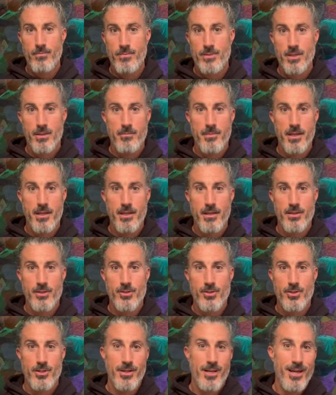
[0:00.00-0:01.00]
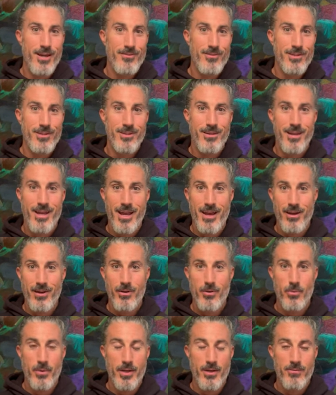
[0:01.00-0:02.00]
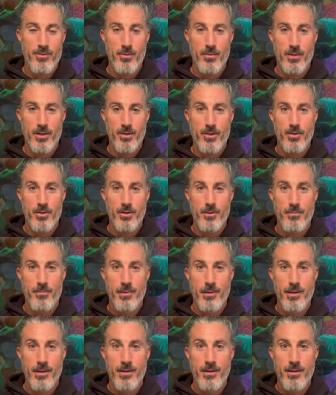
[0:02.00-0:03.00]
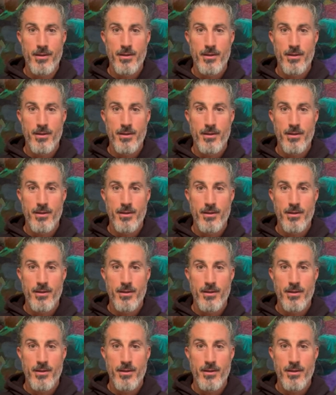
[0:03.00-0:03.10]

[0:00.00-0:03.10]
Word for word: some days you're in heaven hell whatever you want to call it but